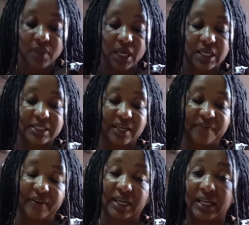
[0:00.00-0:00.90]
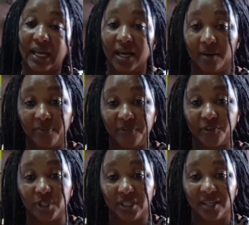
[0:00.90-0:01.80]
is definitely
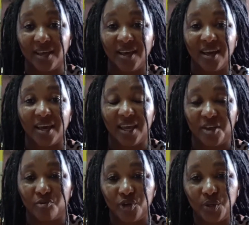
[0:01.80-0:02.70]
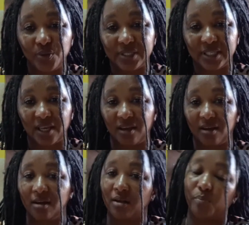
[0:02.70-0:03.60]
helpful in reducing
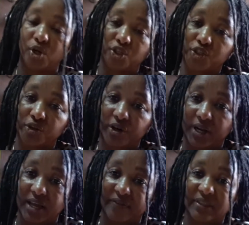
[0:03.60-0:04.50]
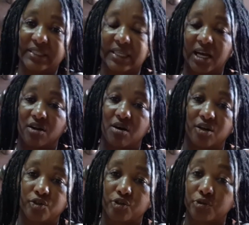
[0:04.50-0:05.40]
blood sugar levels and
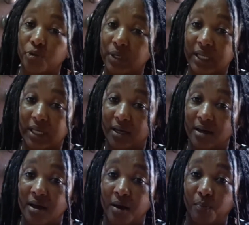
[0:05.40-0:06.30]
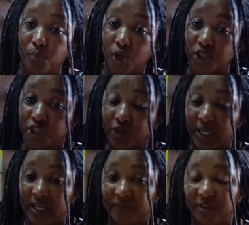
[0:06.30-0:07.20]
controlling blood sugar
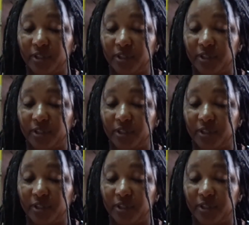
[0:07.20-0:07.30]
levels.